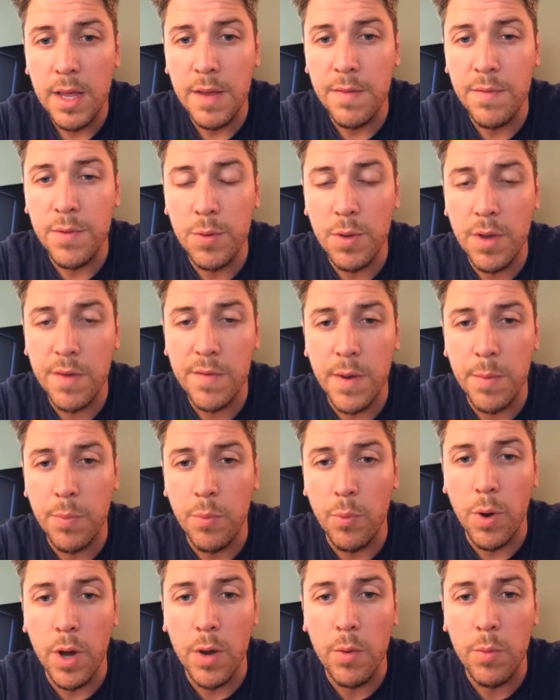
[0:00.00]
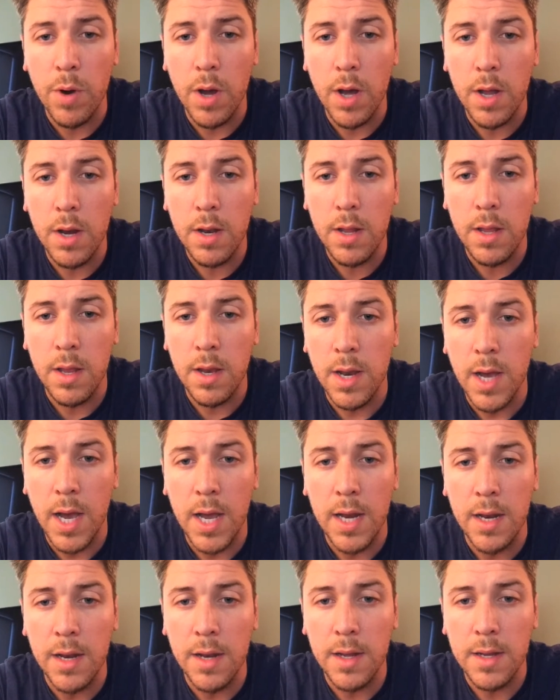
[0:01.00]
if you give up 1 run in
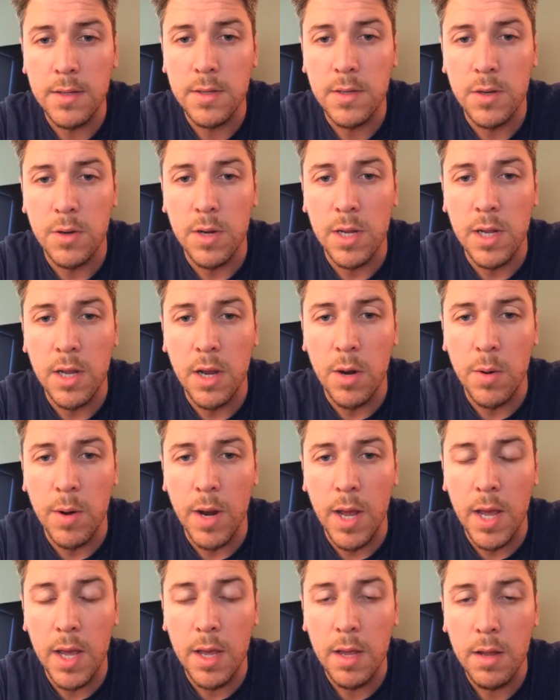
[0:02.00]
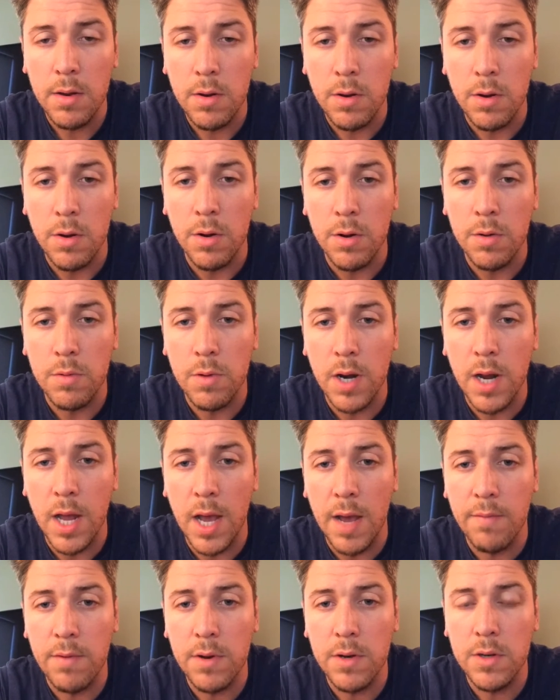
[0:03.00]
9 innings, your ERA, or earned run
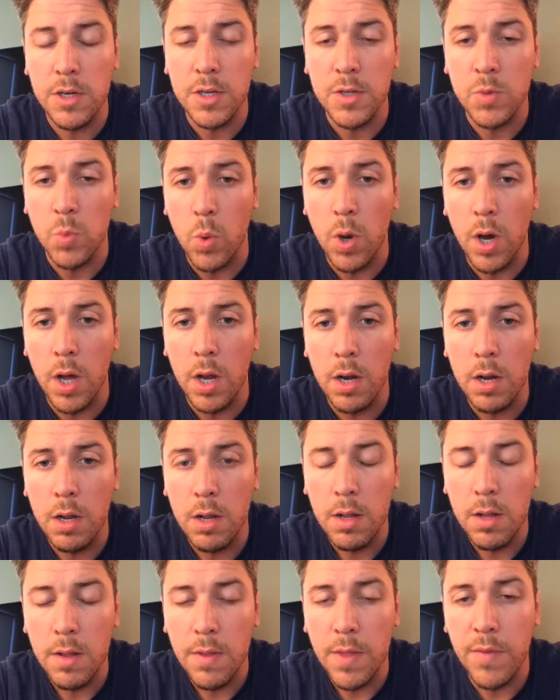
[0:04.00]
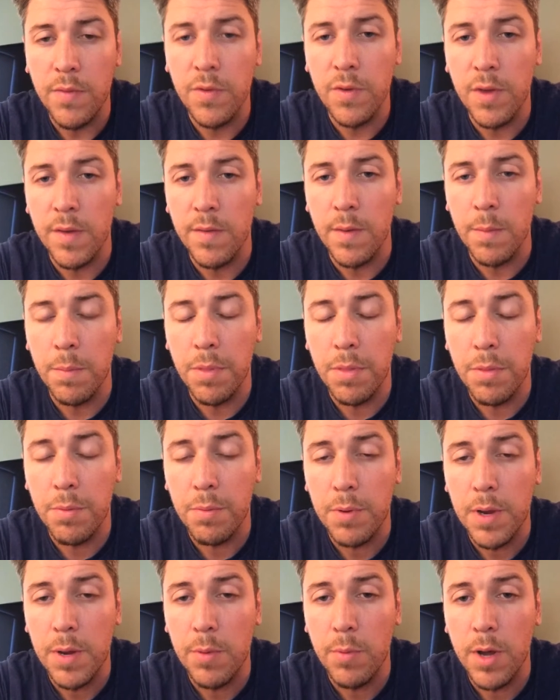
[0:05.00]
average, is 1. If you give up
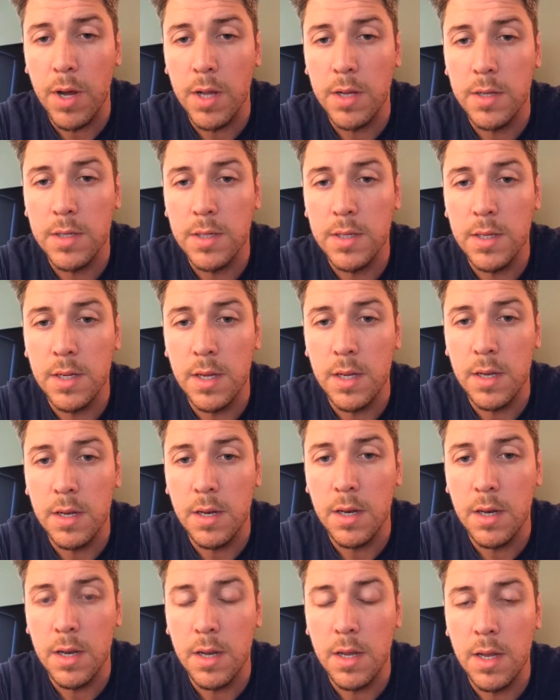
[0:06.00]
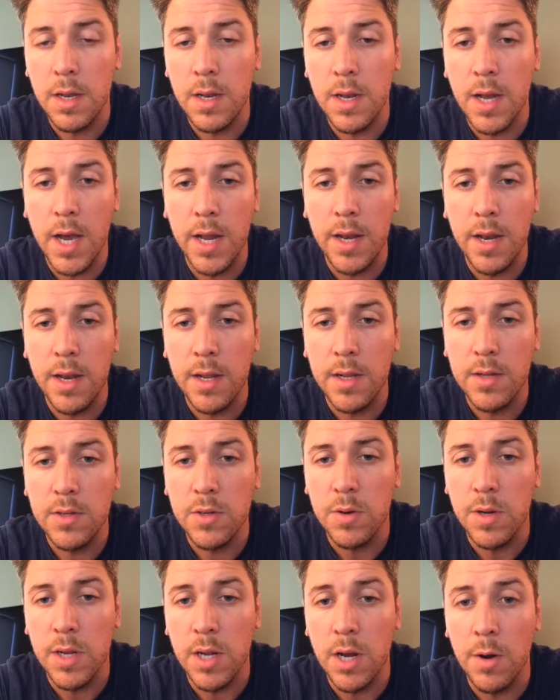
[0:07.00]
3 runs in 9
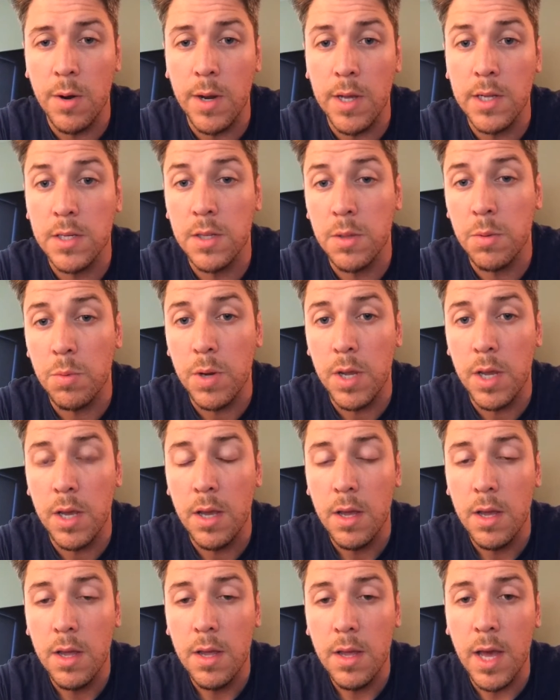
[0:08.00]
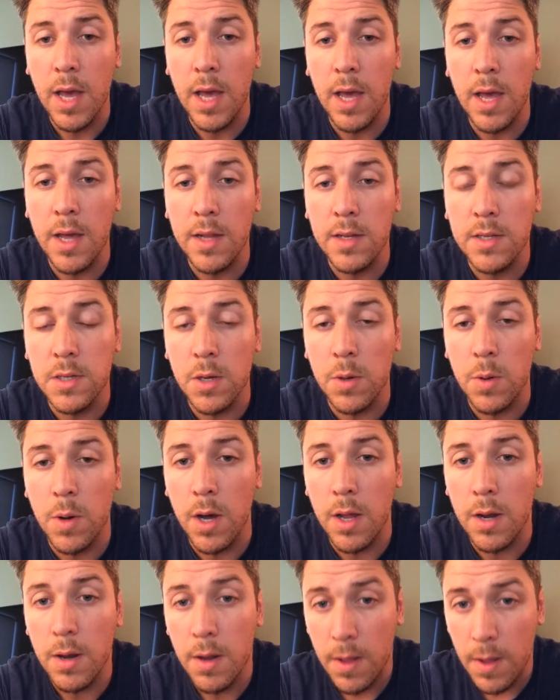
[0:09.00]
innings, your ERA is 3, and so
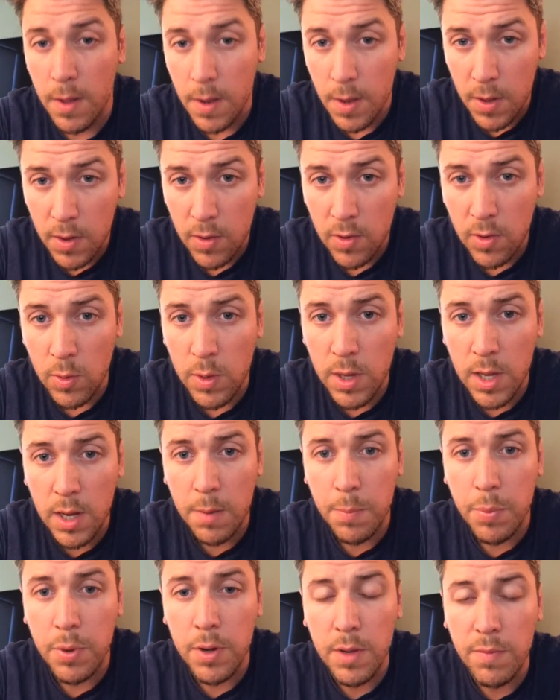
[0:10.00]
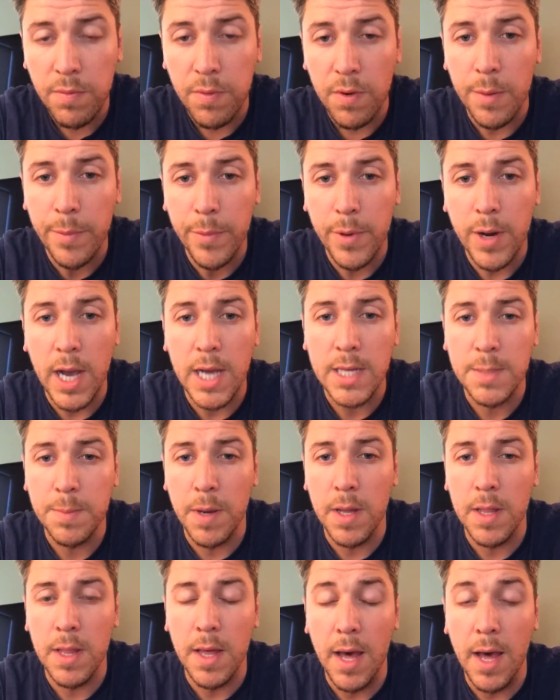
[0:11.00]
on. So he had a pretty firm grasp
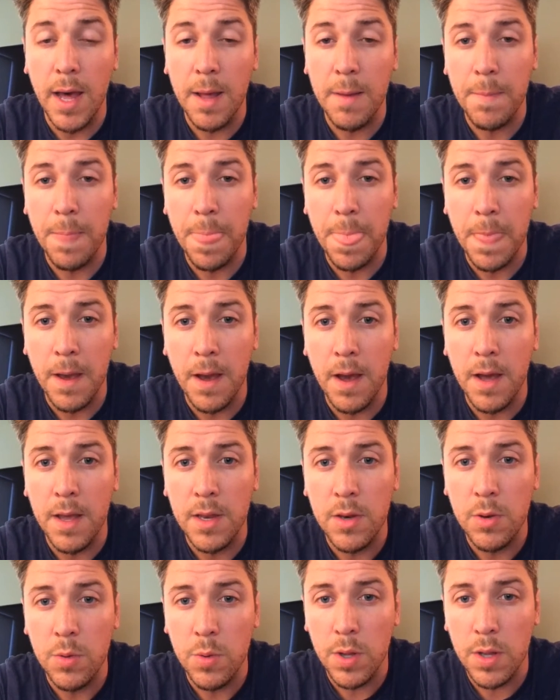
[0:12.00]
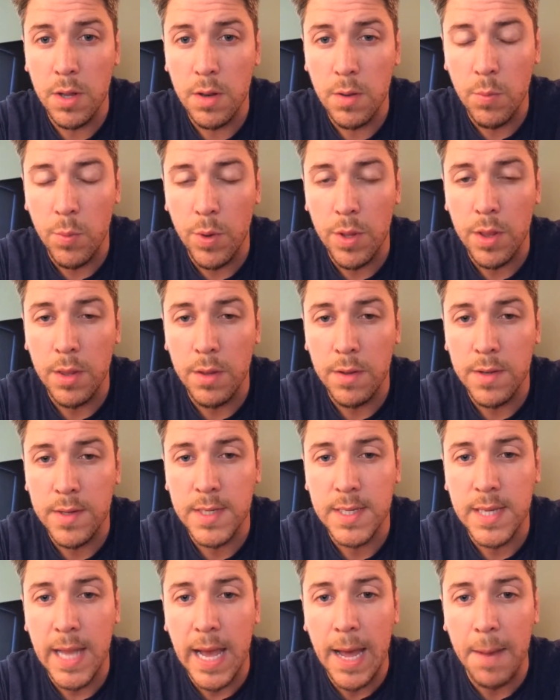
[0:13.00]
on that. He knew what the
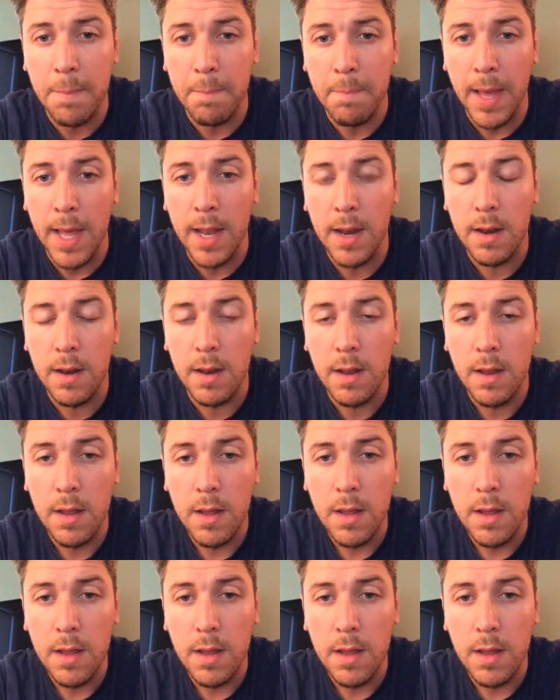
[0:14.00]
stat meant.